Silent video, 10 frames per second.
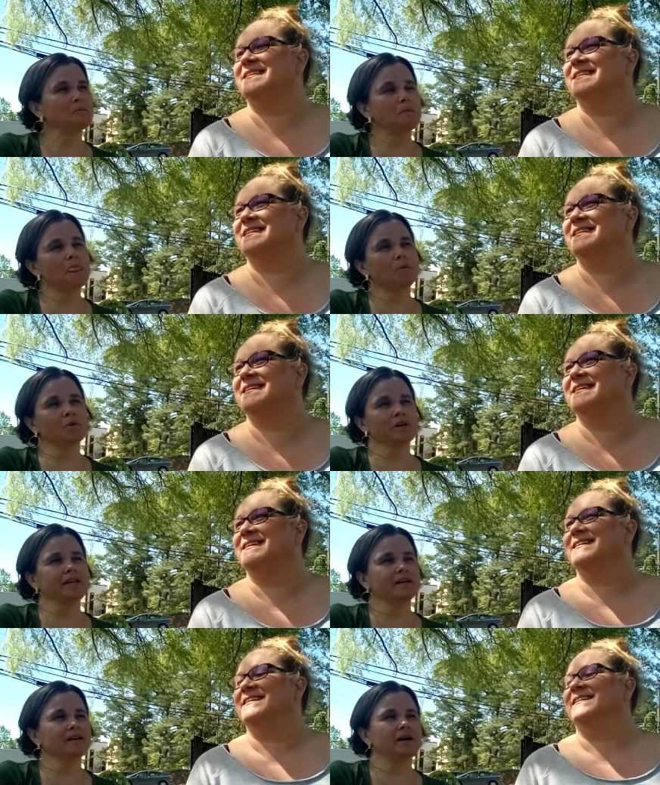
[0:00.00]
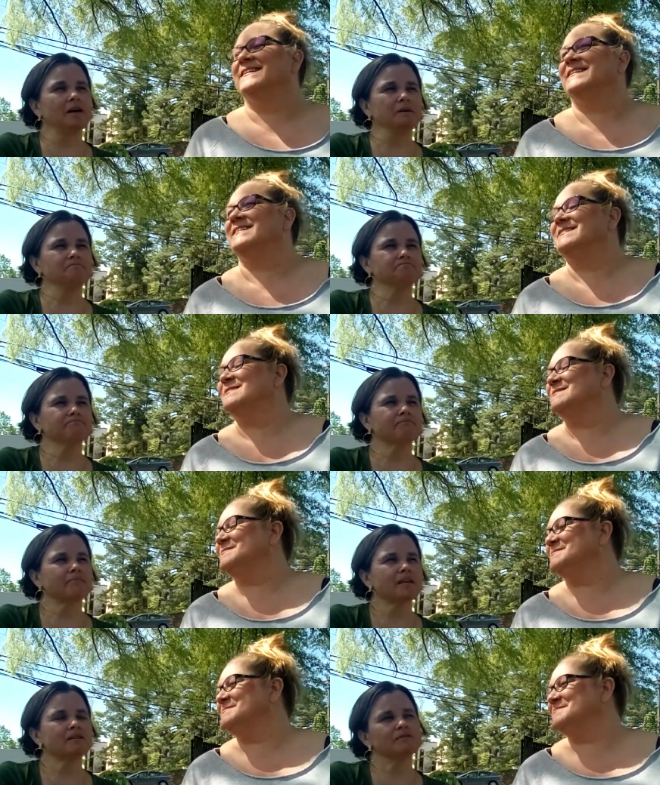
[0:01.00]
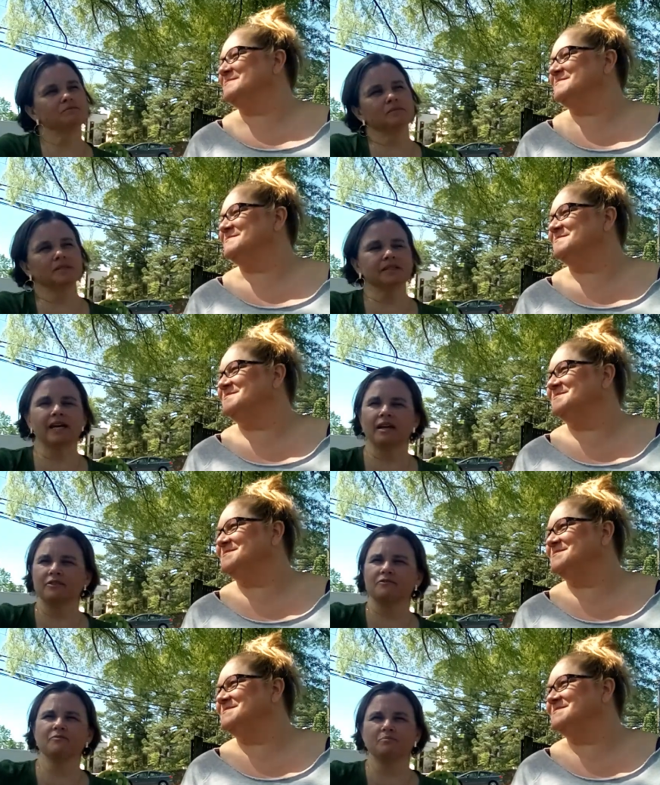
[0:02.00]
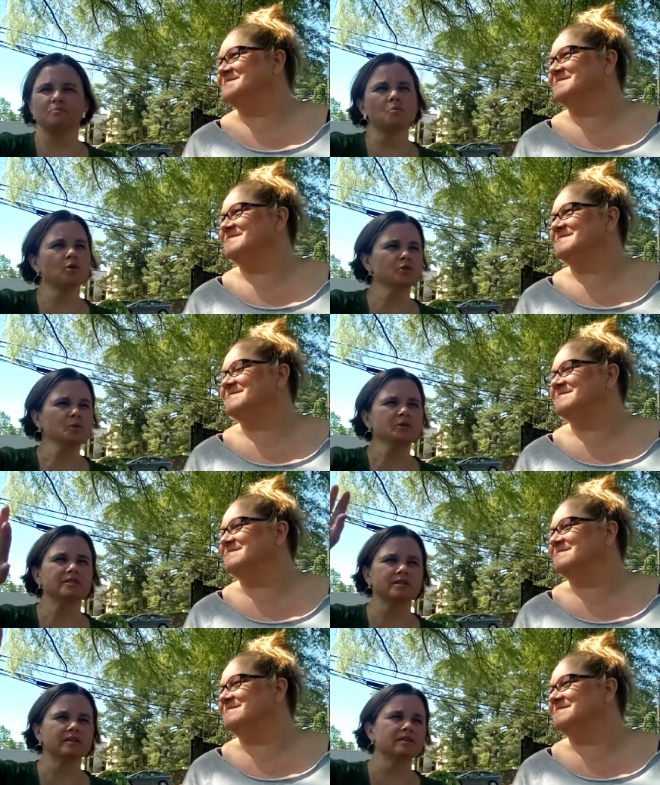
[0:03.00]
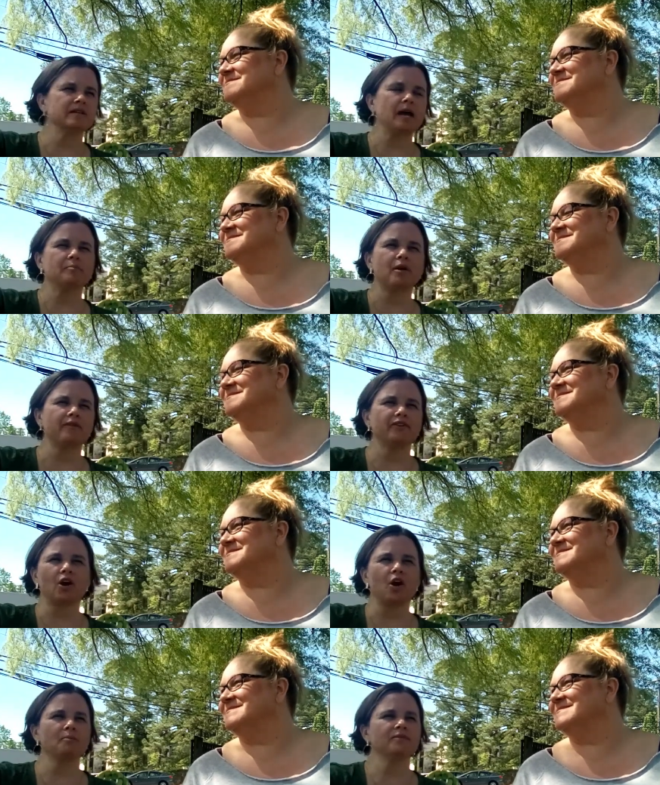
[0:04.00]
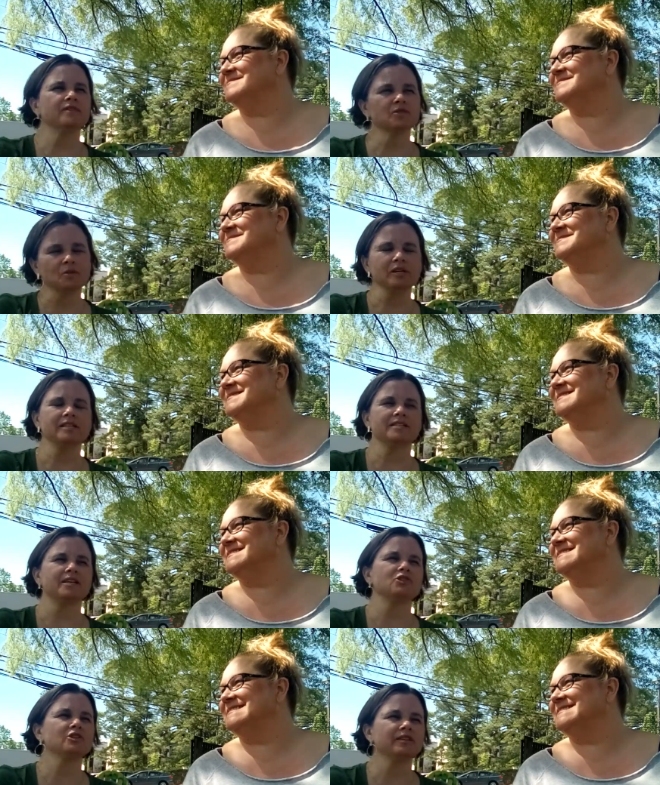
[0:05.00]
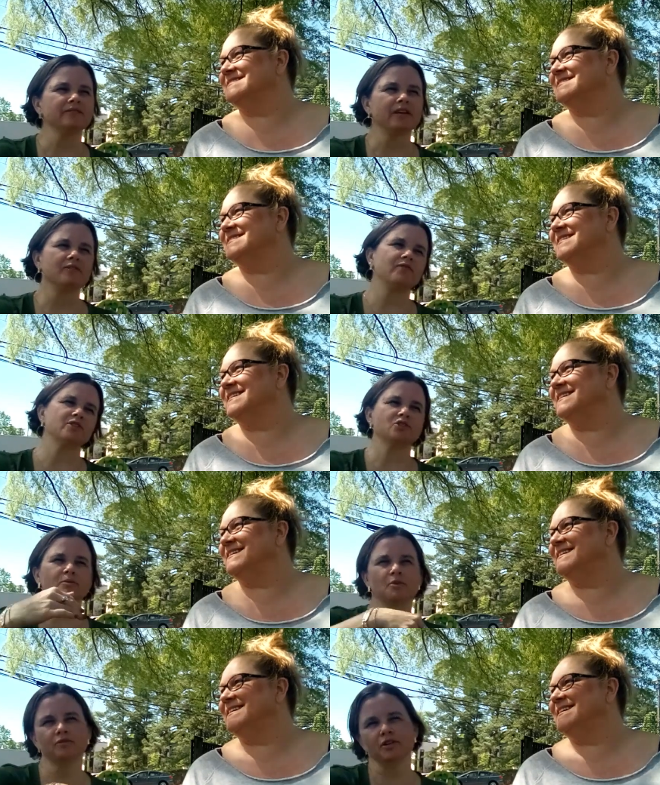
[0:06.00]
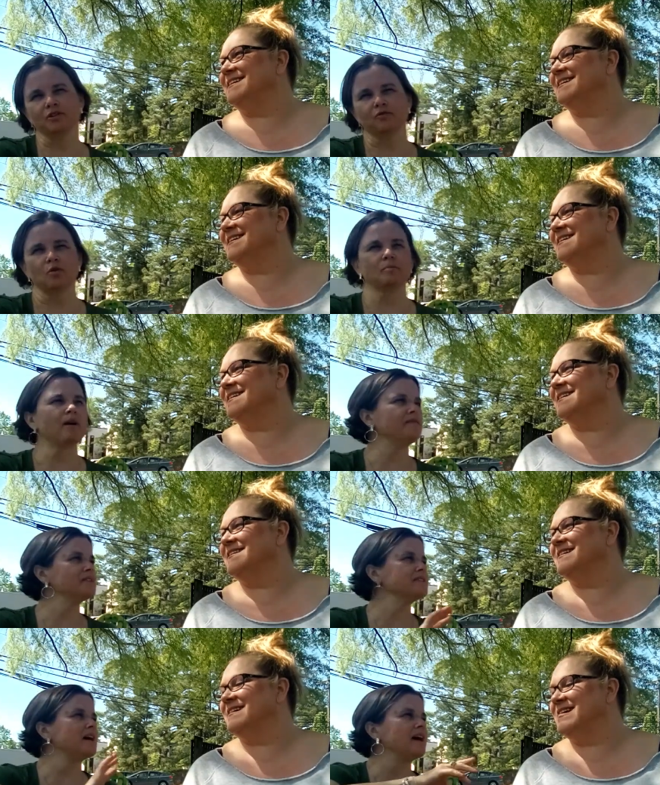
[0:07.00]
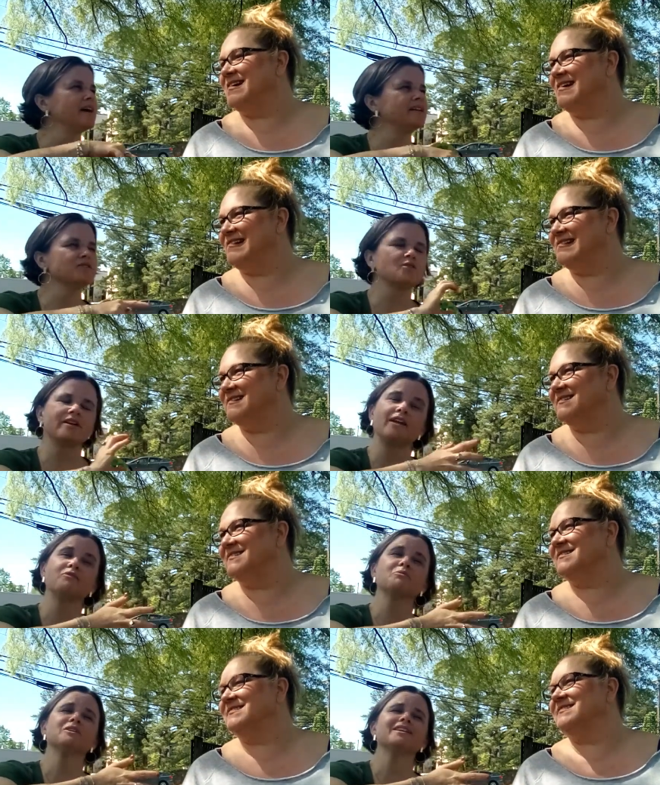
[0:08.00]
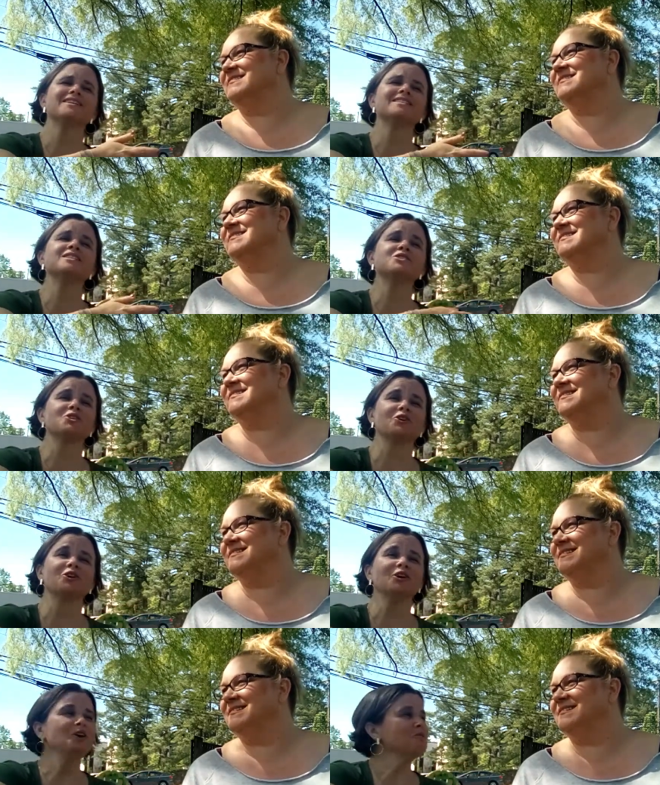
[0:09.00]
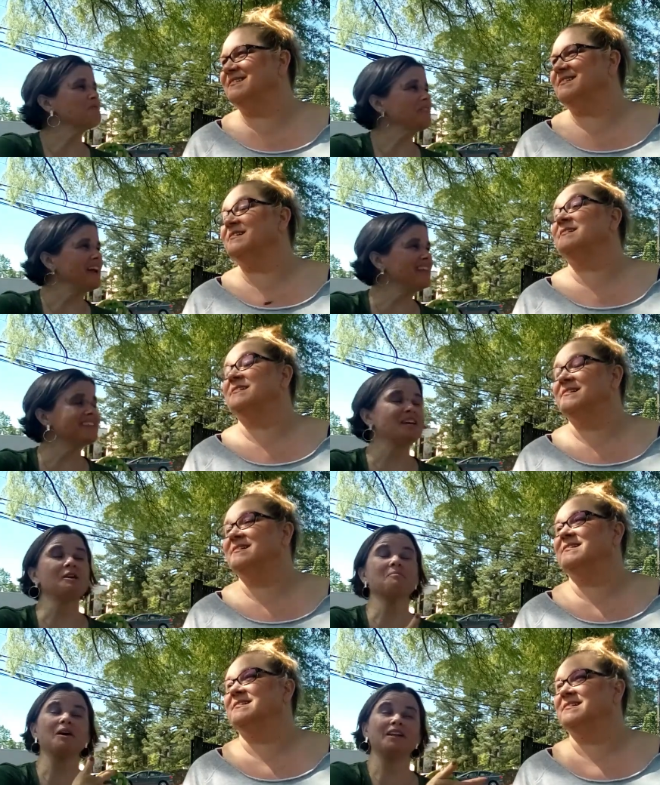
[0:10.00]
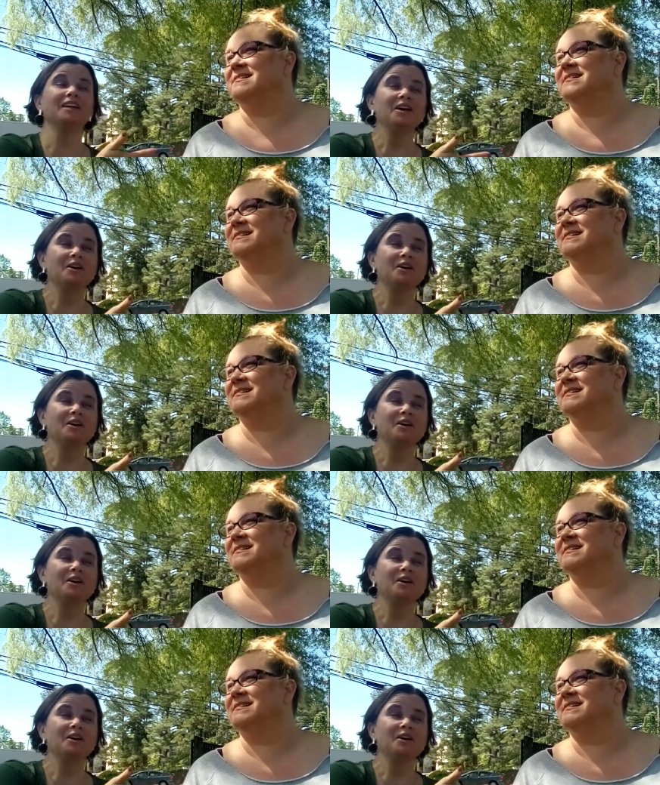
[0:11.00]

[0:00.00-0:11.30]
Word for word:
Speaker 1: up working. Um, kind of more towards the nonprofit arm of this organization and then eventually moving into the for-profit side and so i never really assisted her with anything but